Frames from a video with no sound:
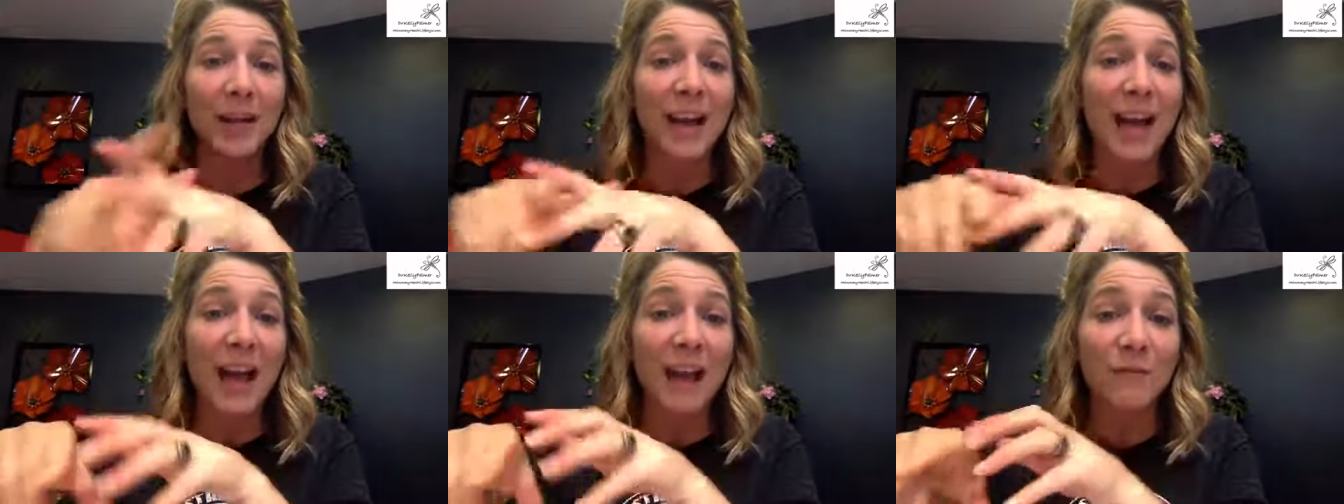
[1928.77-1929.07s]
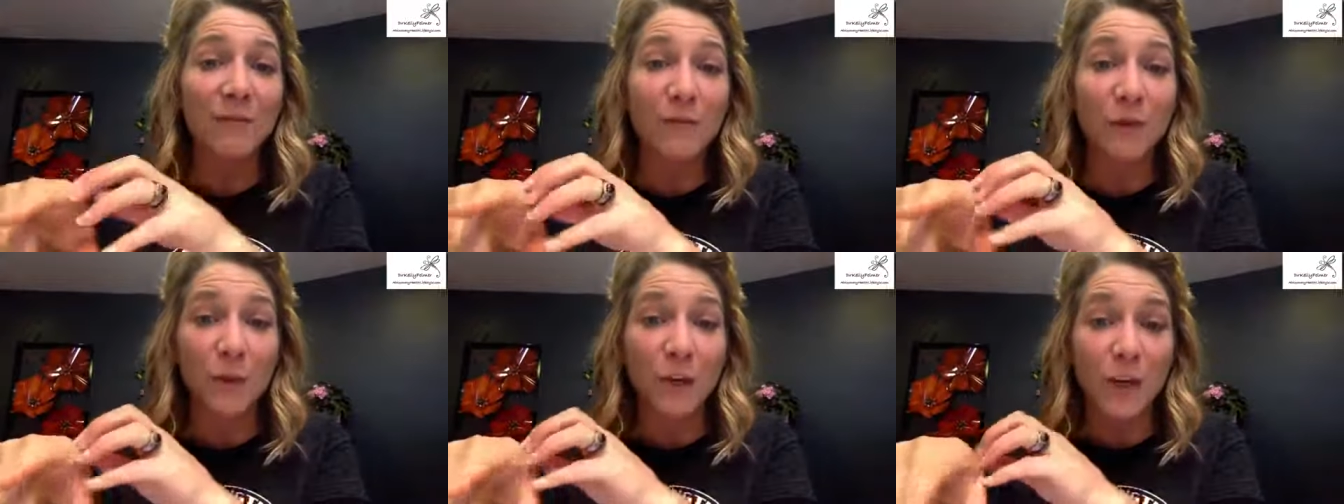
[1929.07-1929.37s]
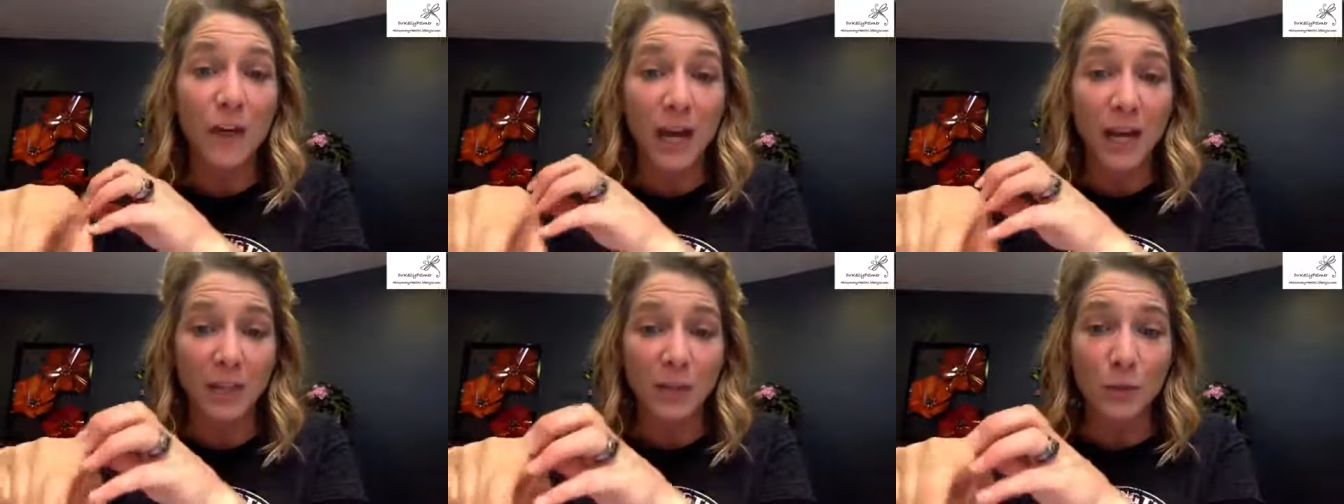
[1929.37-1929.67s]
to have for
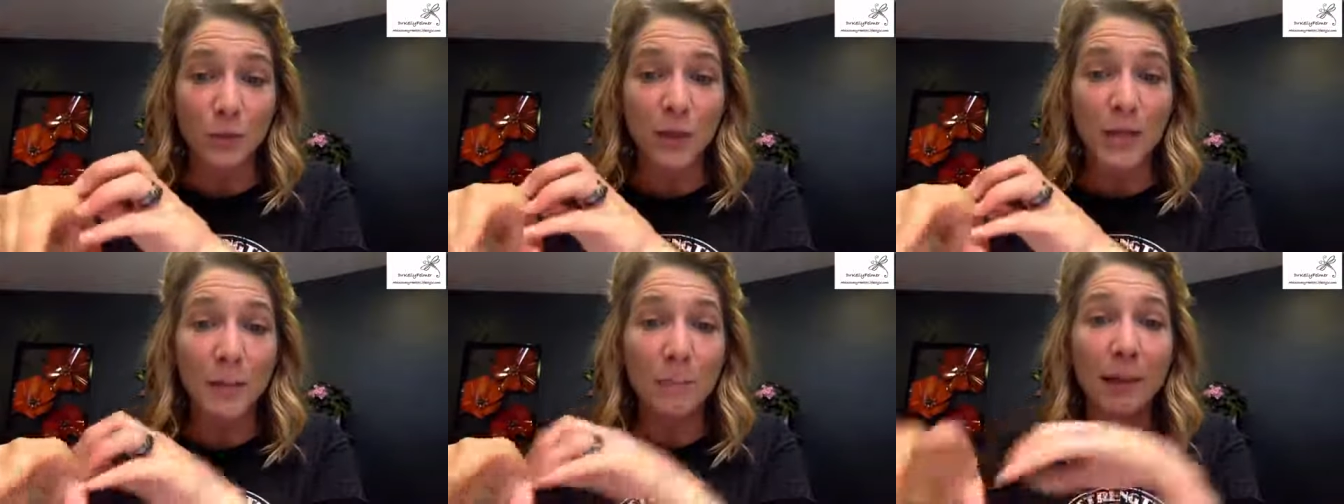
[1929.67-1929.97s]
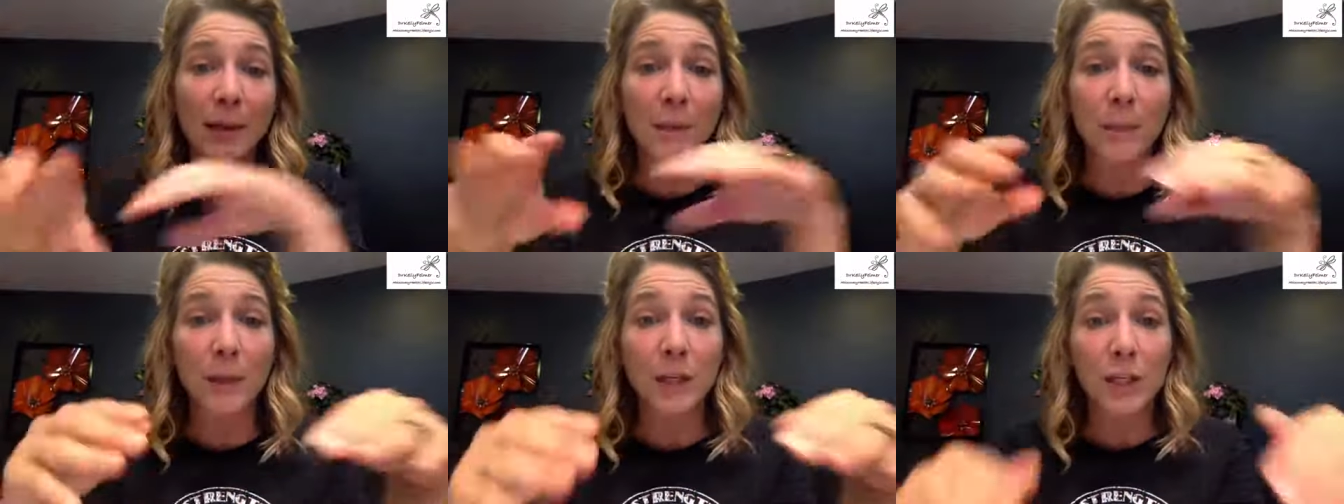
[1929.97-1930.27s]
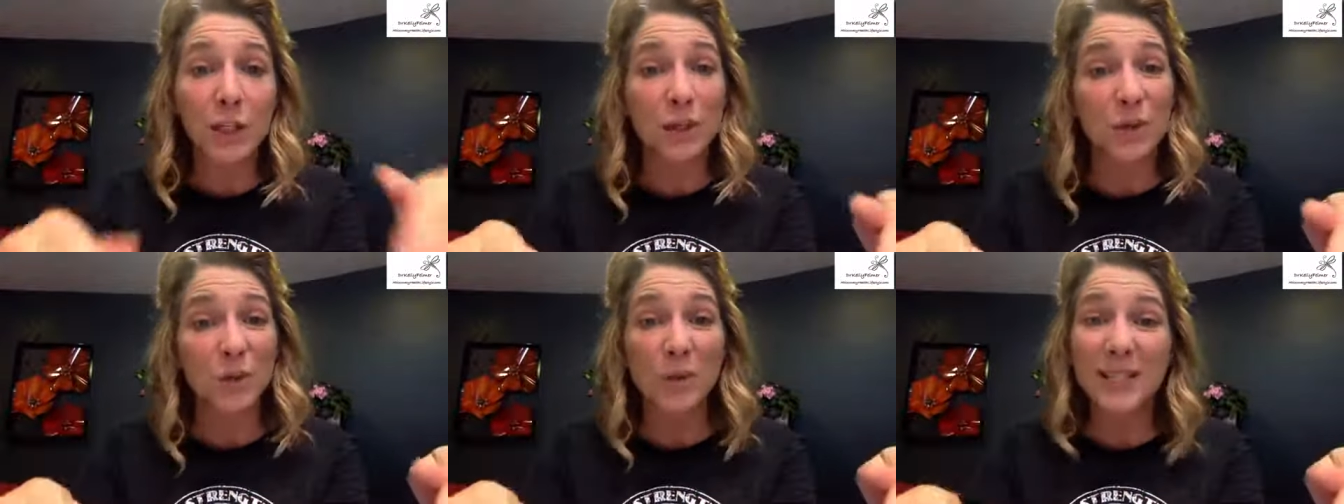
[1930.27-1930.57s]
you next week, but I'm going
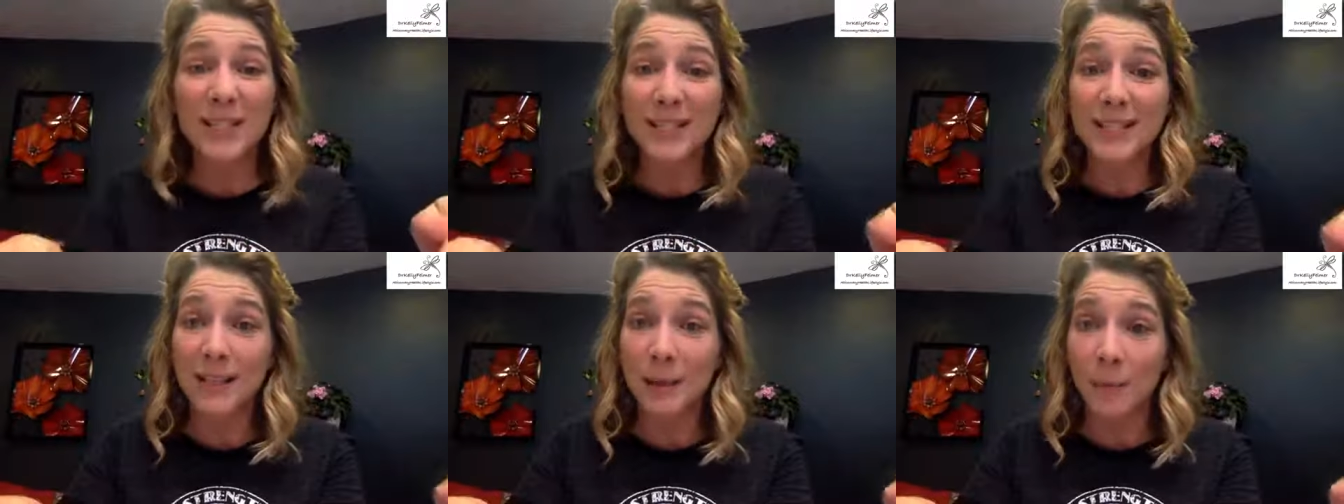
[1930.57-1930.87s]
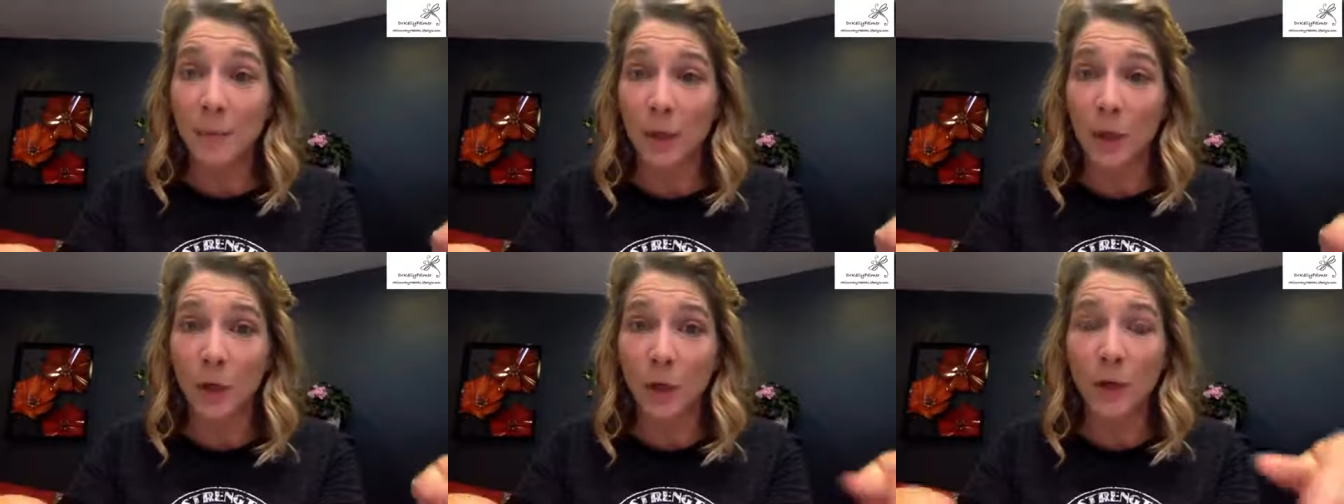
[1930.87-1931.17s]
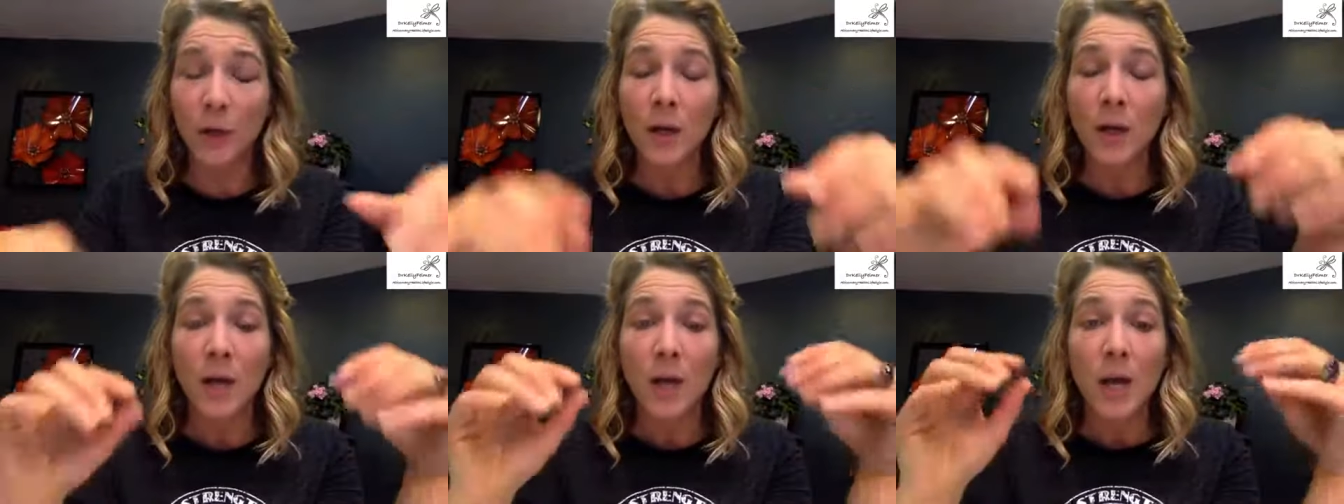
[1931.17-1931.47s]
to do it
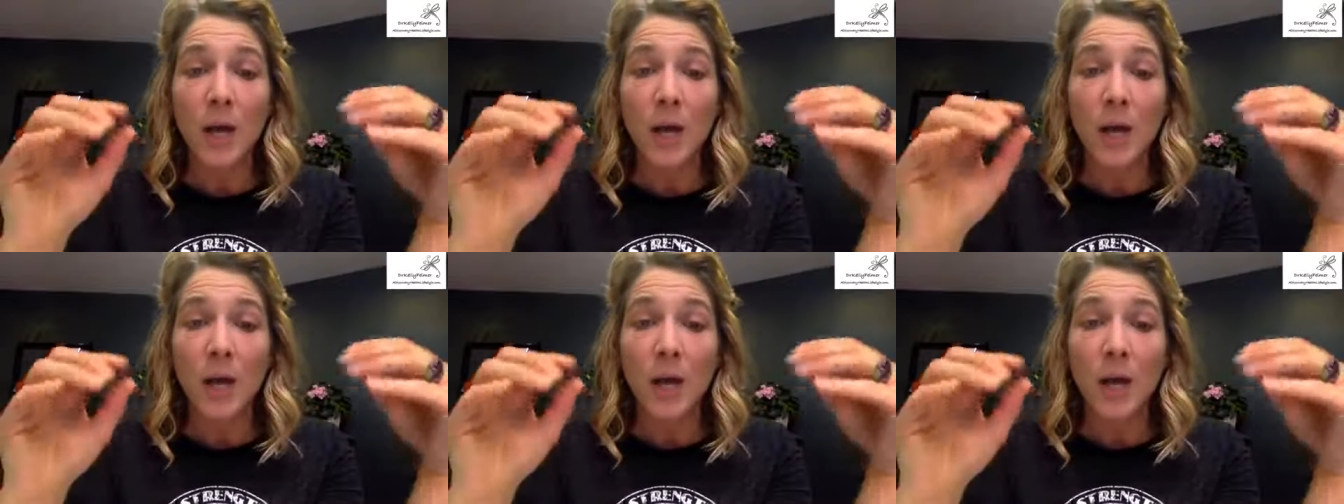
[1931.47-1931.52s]
similar.